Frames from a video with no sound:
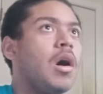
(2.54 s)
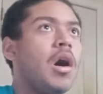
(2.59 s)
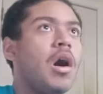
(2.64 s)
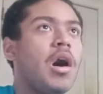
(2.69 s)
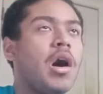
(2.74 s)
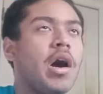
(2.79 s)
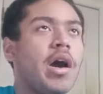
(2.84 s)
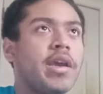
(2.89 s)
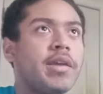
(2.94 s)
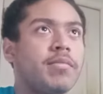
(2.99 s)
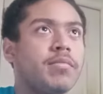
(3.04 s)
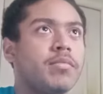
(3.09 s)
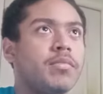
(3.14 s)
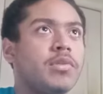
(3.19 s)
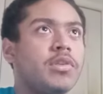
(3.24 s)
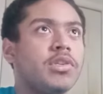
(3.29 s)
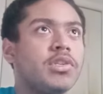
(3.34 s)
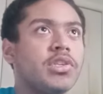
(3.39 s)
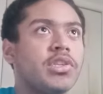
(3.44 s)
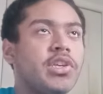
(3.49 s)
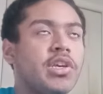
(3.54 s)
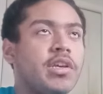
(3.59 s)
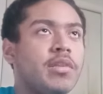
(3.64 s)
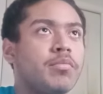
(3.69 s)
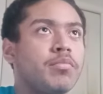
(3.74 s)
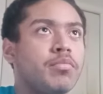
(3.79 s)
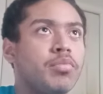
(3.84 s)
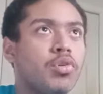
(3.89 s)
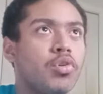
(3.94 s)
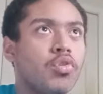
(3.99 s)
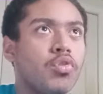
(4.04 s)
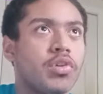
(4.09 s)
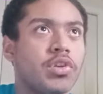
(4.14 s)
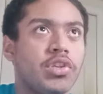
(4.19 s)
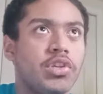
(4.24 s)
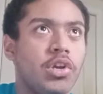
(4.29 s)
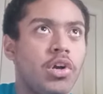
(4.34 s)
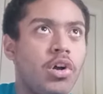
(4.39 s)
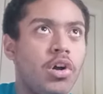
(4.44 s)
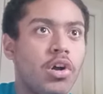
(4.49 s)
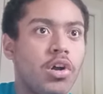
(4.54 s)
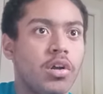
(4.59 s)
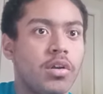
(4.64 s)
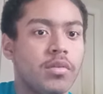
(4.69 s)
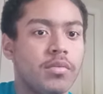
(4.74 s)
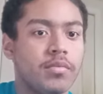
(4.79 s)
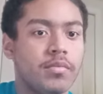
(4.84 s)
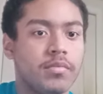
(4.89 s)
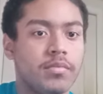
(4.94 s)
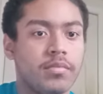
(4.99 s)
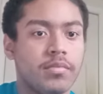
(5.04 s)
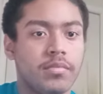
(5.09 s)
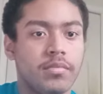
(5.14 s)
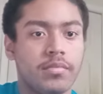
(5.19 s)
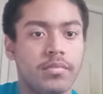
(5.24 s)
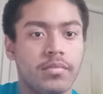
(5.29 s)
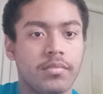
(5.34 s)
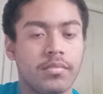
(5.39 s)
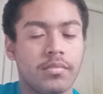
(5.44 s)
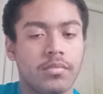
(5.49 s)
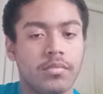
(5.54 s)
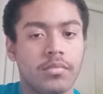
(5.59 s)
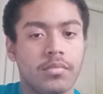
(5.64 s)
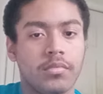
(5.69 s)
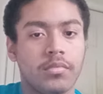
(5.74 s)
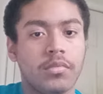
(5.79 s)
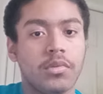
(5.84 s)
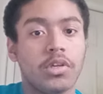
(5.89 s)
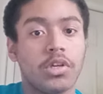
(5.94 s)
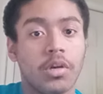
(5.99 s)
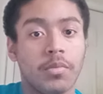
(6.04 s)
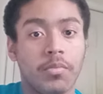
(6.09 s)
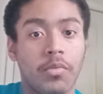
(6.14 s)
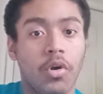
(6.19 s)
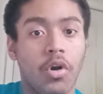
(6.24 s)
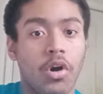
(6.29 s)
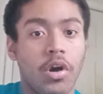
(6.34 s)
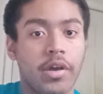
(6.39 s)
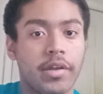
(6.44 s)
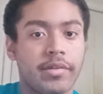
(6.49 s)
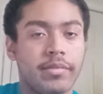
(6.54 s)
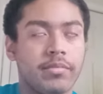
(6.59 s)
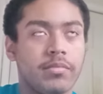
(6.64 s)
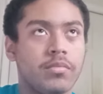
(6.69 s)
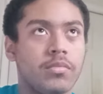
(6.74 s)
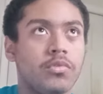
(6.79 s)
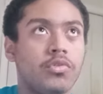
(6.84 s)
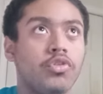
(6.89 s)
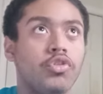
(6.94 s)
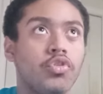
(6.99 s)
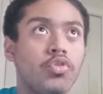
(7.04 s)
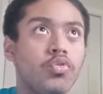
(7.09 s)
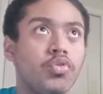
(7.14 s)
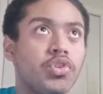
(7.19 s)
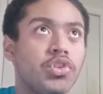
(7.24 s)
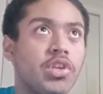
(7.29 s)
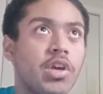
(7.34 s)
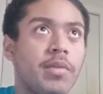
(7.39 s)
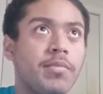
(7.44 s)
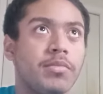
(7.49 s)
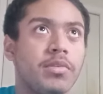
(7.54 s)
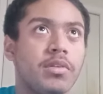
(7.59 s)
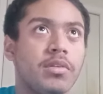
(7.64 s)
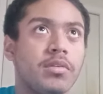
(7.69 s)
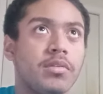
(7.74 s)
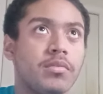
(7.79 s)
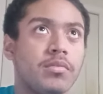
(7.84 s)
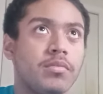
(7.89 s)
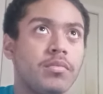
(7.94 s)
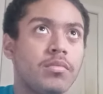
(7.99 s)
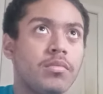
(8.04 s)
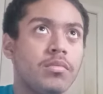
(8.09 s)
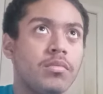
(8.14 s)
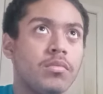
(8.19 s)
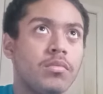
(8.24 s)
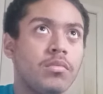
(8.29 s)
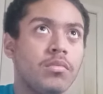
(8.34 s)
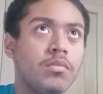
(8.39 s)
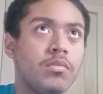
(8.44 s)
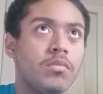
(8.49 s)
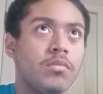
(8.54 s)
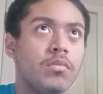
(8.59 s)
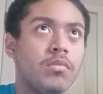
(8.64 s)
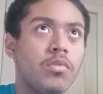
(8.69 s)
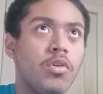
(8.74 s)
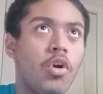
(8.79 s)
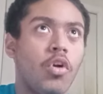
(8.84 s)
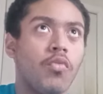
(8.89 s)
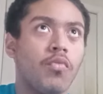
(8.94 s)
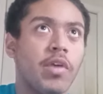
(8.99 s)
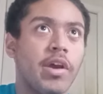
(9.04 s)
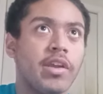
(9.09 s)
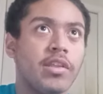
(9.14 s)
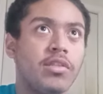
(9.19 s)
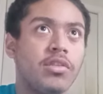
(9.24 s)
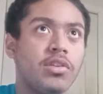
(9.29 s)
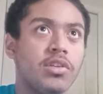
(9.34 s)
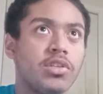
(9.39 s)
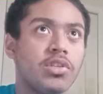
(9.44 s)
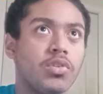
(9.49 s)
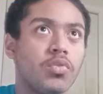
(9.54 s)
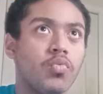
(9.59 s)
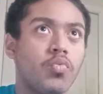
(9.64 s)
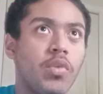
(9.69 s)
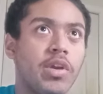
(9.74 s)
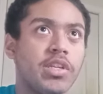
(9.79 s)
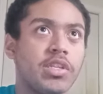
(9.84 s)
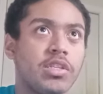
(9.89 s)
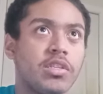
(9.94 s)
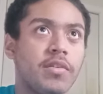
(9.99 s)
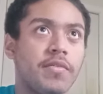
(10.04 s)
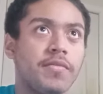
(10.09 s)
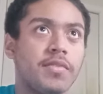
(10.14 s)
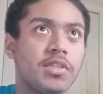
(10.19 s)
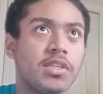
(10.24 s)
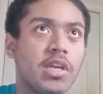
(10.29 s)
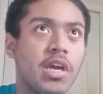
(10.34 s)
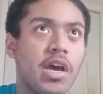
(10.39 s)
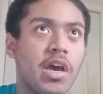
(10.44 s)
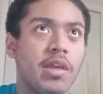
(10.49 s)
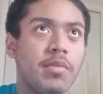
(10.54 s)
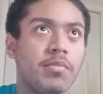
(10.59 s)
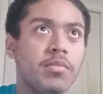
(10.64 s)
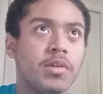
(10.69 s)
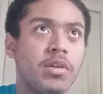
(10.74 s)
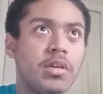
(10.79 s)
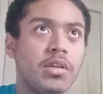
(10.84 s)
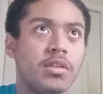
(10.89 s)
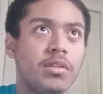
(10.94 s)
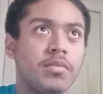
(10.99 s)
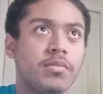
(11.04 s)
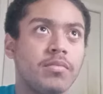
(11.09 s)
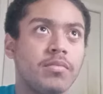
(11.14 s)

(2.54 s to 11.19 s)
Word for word: Alright, this is getting boring, y'all. Come on, do something. Alright, this a waste of time, man.